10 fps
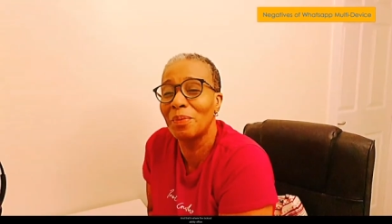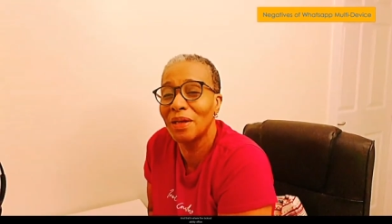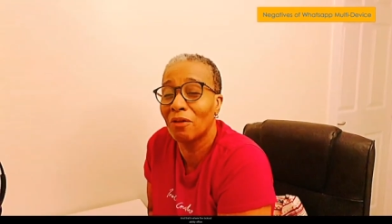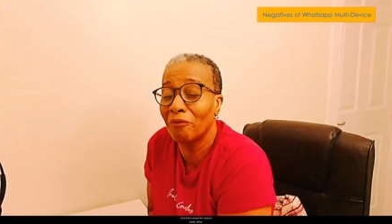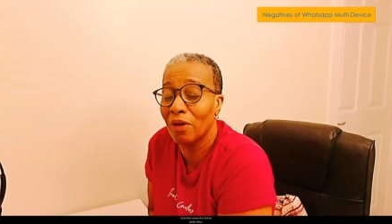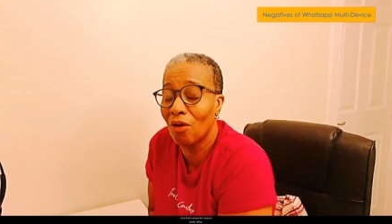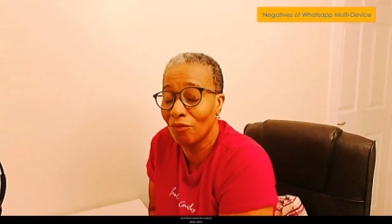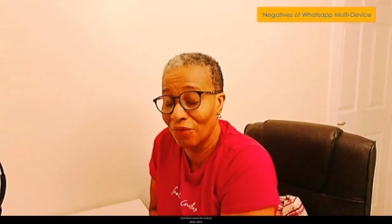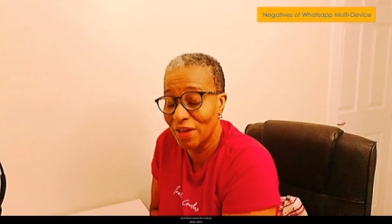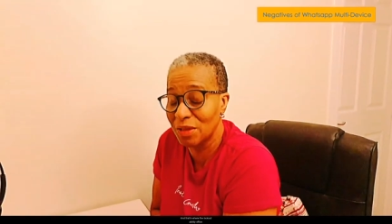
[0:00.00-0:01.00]
been on, on
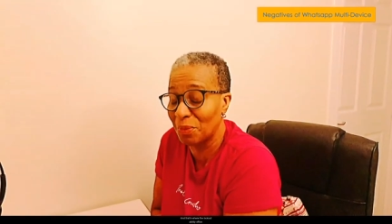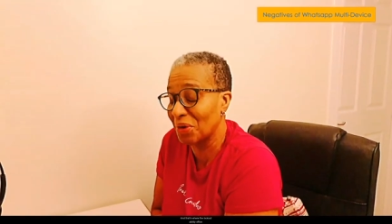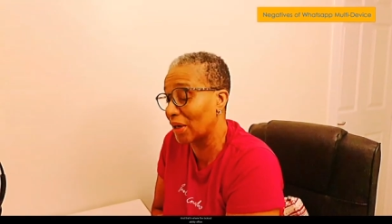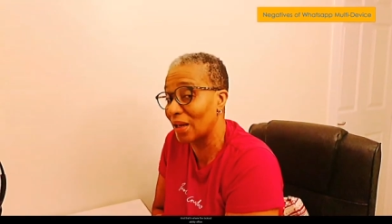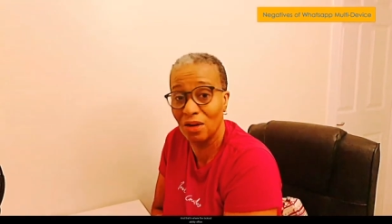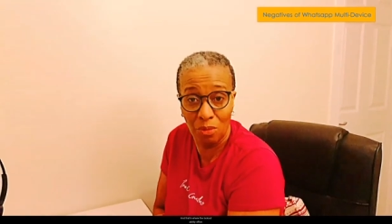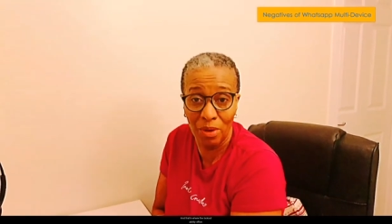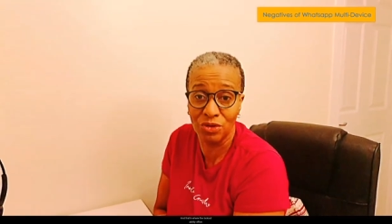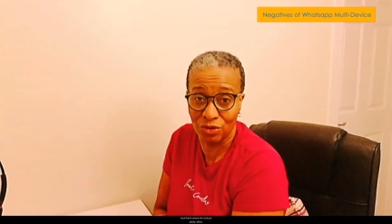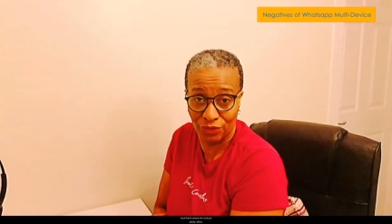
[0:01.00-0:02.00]
Facebook, and I know
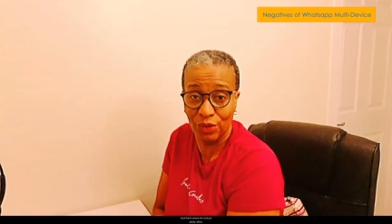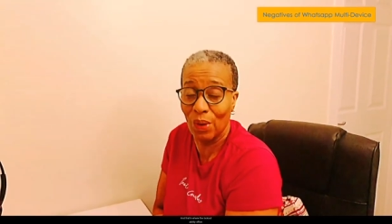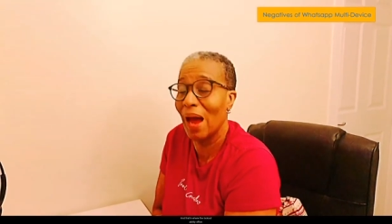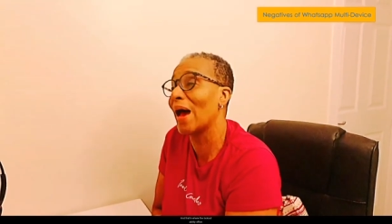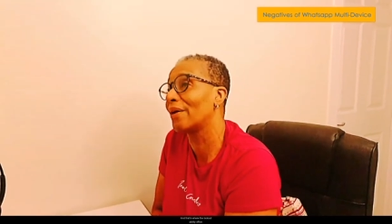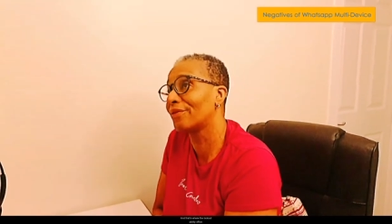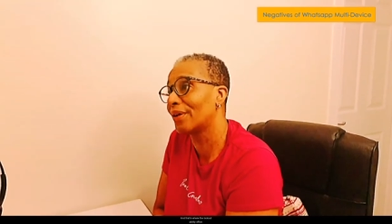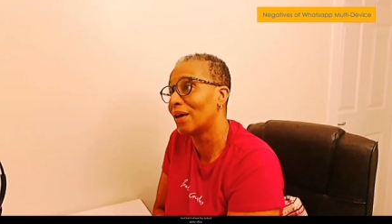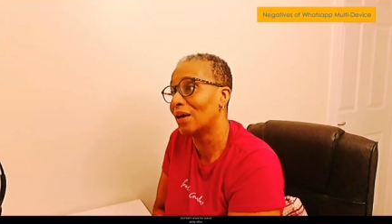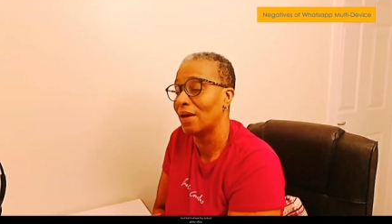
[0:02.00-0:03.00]
most of you have,
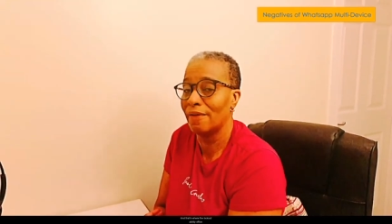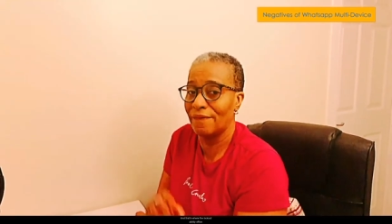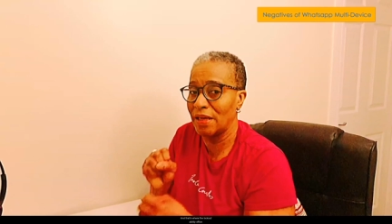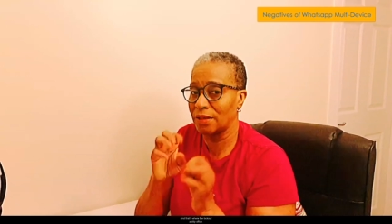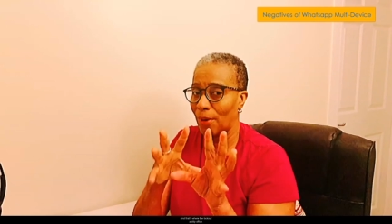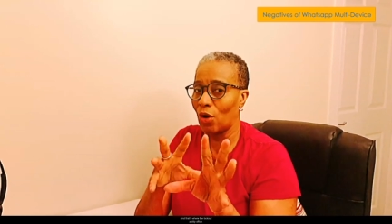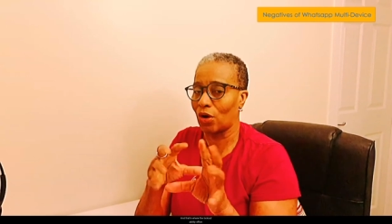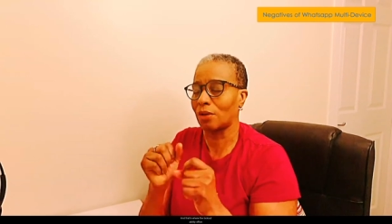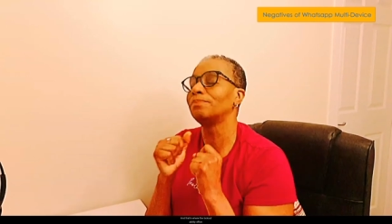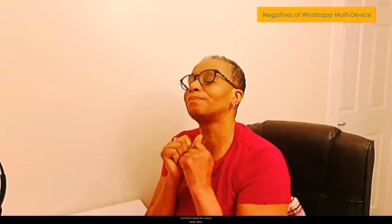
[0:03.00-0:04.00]

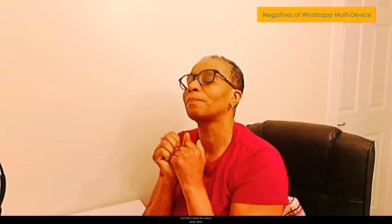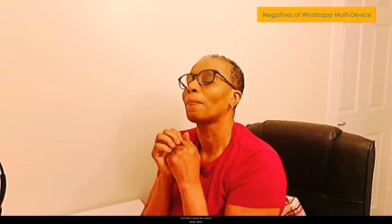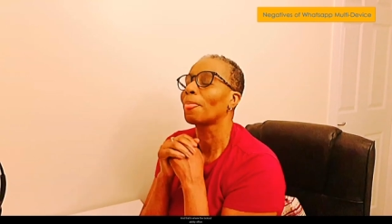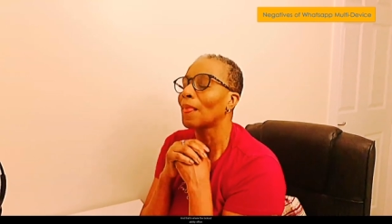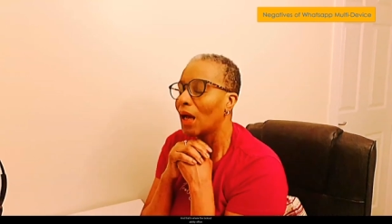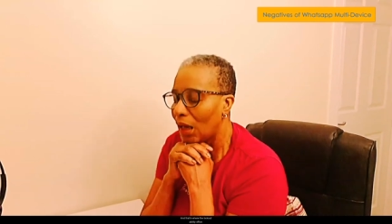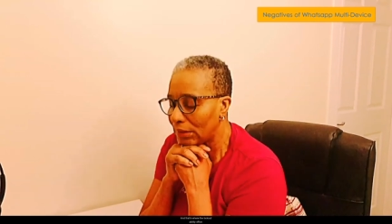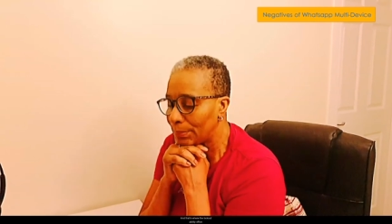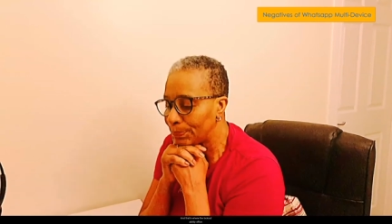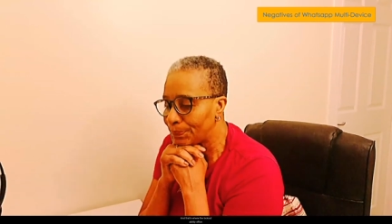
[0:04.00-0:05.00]
Facebook,
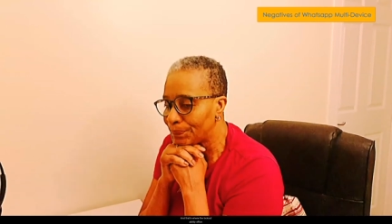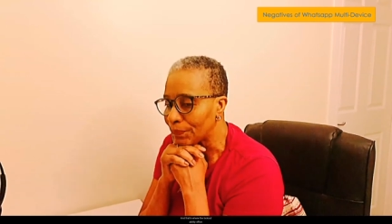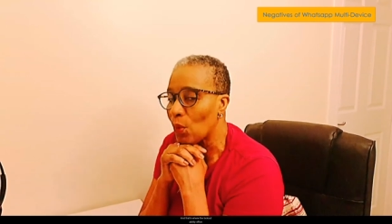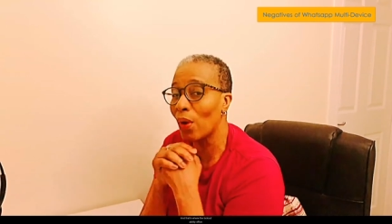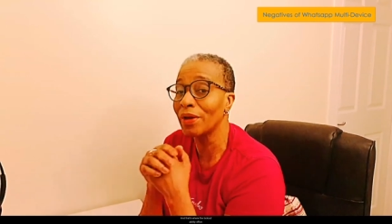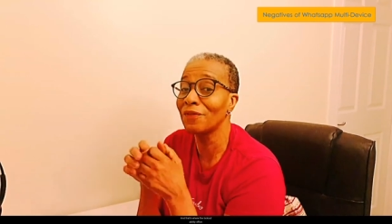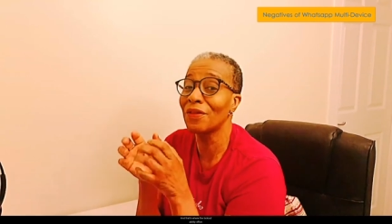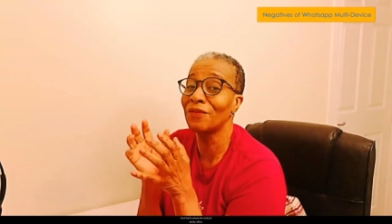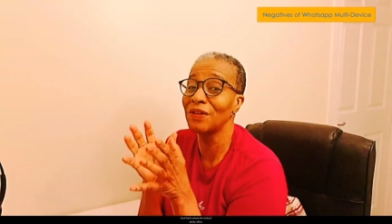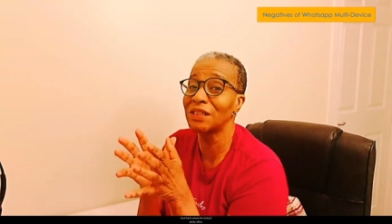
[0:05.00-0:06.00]
um, one of
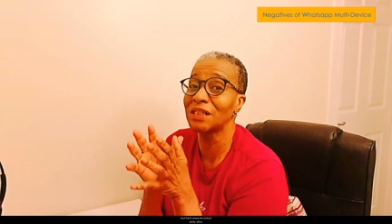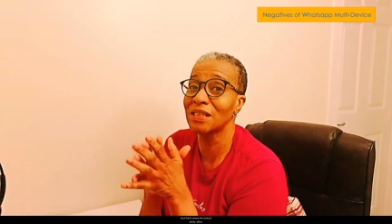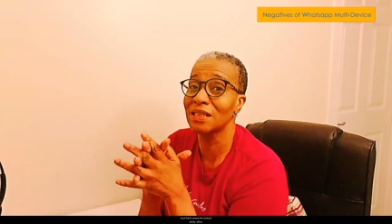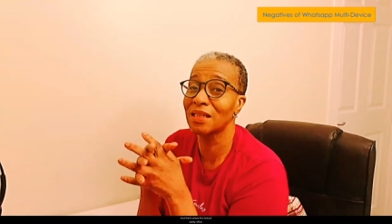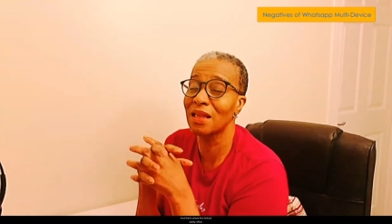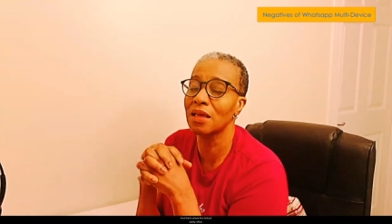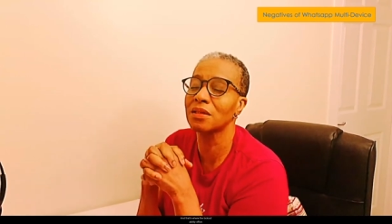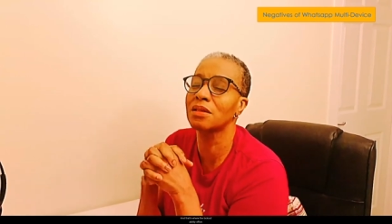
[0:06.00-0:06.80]
the features that